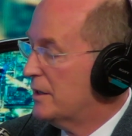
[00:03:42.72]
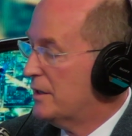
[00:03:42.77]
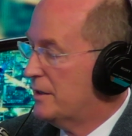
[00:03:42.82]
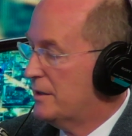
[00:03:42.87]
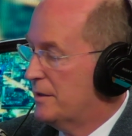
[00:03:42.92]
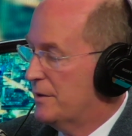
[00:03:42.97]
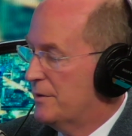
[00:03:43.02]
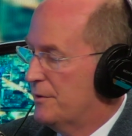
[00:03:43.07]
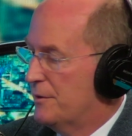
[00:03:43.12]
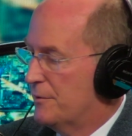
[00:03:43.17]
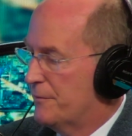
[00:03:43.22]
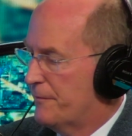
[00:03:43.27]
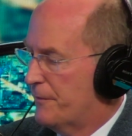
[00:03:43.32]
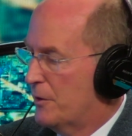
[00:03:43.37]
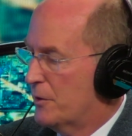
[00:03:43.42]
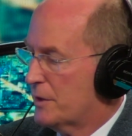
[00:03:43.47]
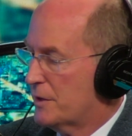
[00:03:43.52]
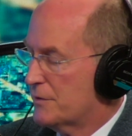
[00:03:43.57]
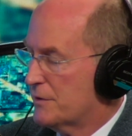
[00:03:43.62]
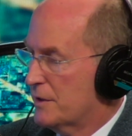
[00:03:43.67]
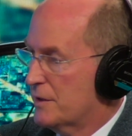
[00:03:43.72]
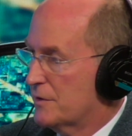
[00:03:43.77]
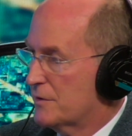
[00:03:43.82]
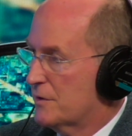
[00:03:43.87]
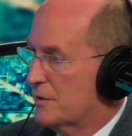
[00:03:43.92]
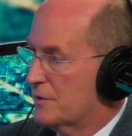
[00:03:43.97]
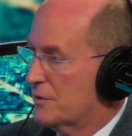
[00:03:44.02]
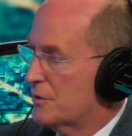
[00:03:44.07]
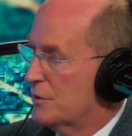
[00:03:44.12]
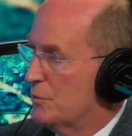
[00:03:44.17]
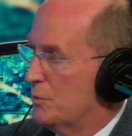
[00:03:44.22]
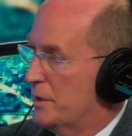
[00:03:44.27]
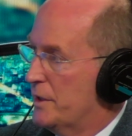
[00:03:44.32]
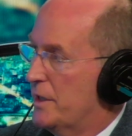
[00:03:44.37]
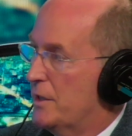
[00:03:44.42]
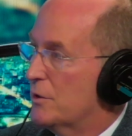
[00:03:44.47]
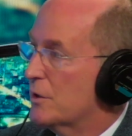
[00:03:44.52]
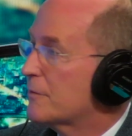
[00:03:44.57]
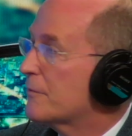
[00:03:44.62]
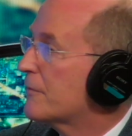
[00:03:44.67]
their focusing system when
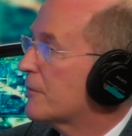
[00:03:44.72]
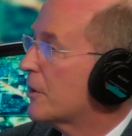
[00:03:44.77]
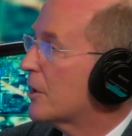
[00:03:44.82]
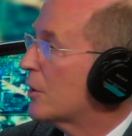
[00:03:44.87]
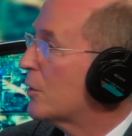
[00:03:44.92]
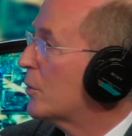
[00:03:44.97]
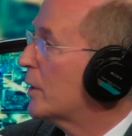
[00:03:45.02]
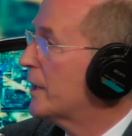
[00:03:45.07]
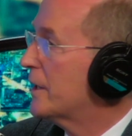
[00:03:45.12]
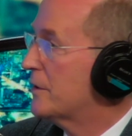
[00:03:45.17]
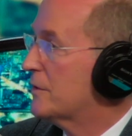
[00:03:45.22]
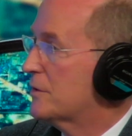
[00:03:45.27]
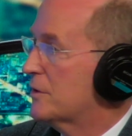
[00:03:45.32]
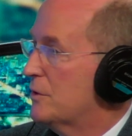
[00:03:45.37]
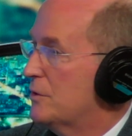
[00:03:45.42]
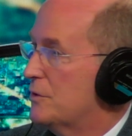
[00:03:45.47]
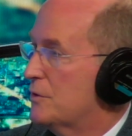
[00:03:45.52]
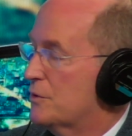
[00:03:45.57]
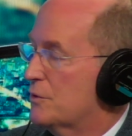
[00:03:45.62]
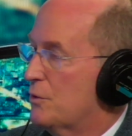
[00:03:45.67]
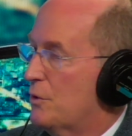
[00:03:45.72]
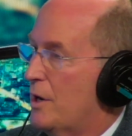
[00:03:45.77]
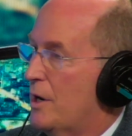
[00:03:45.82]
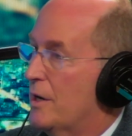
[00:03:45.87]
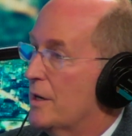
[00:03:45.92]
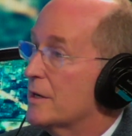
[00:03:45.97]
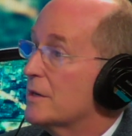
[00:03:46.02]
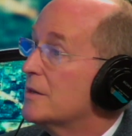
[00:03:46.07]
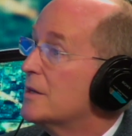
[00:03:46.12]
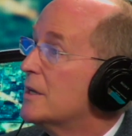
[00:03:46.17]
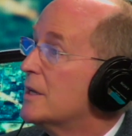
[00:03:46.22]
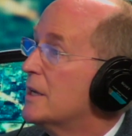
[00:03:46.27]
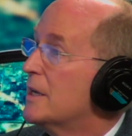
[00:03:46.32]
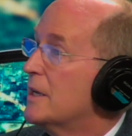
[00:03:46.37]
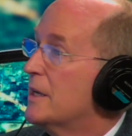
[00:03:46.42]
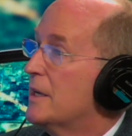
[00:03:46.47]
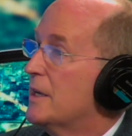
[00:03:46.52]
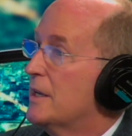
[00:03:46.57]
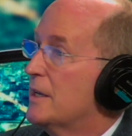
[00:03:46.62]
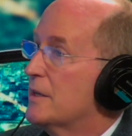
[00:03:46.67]
they look far away is too strong.
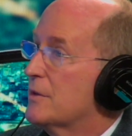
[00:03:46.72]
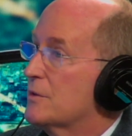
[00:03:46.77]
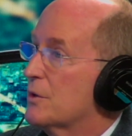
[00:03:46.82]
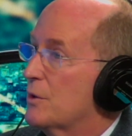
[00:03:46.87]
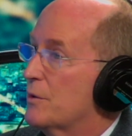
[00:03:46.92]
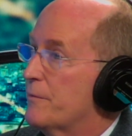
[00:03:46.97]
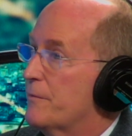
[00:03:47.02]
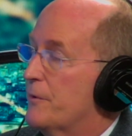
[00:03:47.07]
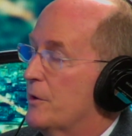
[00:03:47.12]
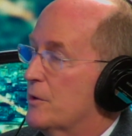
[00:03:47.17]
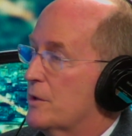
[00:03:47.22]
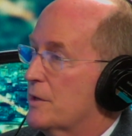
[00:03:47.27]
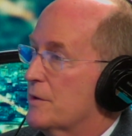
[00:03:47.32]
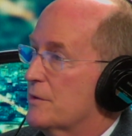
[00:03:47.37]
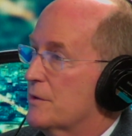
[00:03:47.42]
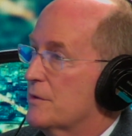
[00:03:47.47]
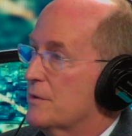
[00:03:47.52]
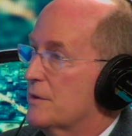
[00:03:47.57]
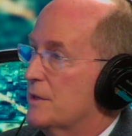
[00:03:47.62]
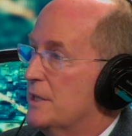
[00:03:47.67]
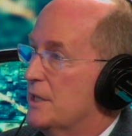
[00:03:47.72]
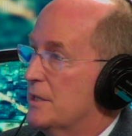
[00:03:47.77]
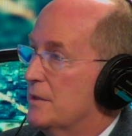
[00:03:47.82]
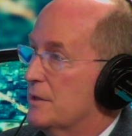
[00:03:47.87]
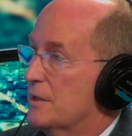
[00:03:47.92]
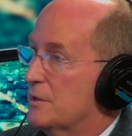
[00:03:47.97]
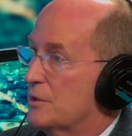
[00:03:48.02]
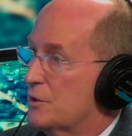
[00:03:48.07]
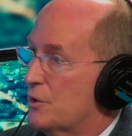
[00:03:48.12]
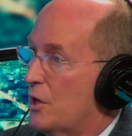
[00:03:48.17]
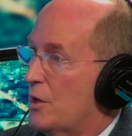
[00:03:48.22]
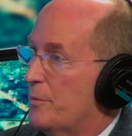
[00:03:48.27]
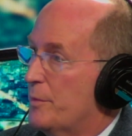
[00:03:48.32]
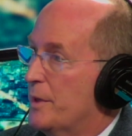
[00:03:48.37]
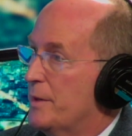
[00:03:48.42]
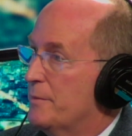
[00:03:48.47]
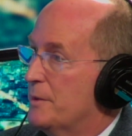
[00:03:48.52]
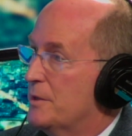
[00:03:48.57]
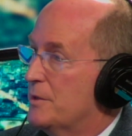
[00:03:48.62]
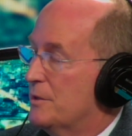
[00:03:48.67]
So it focuses the, the sharp
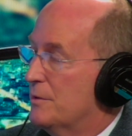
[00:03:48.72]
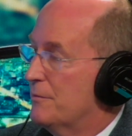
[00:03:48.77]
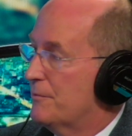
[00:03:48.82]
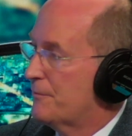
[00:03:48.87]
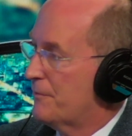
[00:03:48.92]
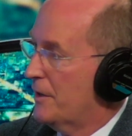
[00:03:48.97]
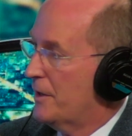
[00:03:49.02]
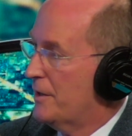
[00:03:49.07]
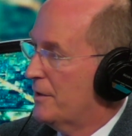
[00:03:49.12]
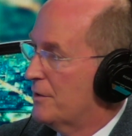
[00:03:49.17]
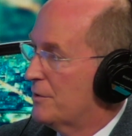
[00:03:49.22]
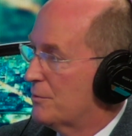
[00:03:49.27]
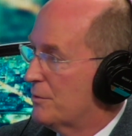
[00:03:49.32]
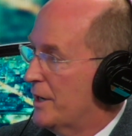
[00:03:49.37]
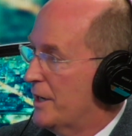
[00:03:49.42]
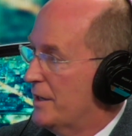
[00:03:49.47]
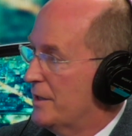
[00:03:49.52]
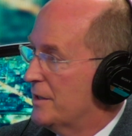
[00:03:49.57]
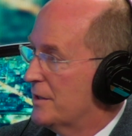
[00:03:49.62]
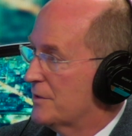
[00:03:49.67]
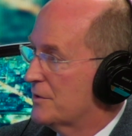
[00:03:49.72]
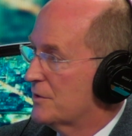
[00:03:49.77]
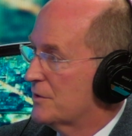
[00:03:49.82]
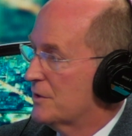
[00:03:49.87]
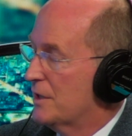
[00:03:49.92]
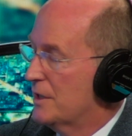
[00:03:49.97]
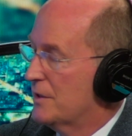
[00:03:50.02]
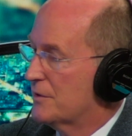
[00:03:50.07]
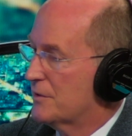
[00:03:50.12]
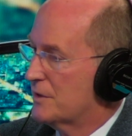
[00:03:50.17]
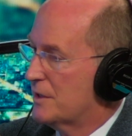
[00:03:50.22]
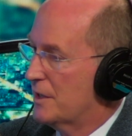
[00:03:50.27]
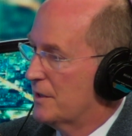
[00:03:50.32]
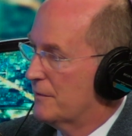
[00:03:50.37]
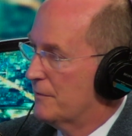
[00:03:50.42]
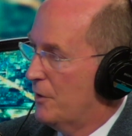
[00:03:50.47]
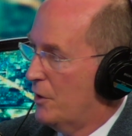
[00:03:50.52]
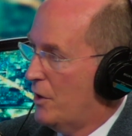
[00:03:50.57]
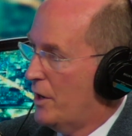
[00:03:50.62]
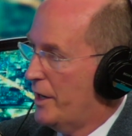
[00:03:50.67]
image in front of the retinas instead
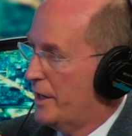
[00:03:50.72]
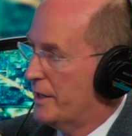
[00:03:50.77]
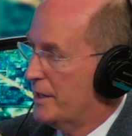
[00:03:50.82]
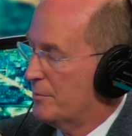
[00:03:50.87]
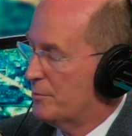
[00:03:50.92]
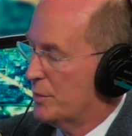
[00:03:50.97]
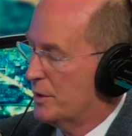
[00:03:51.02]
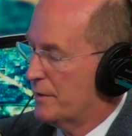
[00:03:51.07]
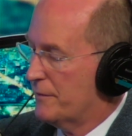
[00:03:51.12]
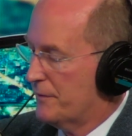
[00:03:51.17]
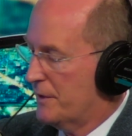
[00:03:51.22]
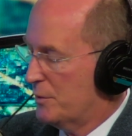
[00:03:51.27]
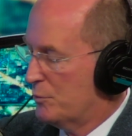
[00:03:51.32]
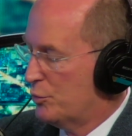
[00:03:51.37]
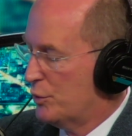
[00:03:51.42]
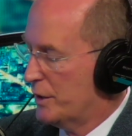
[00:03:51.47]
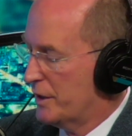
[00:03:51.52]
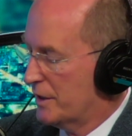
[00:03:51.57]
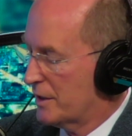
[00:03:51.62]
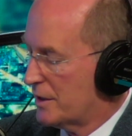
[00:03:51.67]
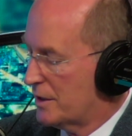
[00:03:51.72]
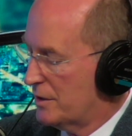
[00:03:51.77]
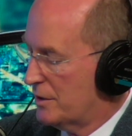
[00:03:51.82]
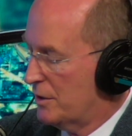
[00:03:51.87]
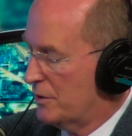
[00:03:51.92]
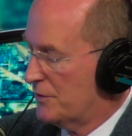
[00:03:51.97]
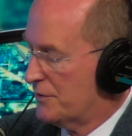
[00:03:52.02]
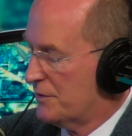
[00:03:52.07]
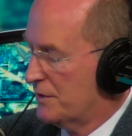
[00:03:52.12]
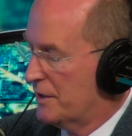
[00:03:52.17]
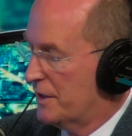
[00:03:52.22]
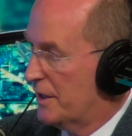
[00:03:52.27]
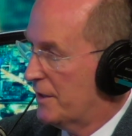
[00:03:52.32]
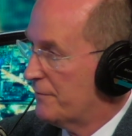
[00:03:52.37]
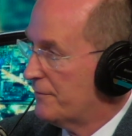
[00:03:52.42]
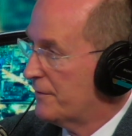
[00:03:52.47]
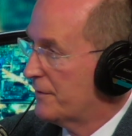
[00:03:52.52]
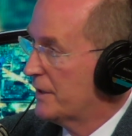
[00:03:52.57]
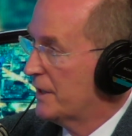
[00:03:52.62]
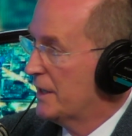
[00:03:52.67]
of on it. But if they bring it close
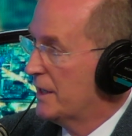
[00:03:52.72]
enough,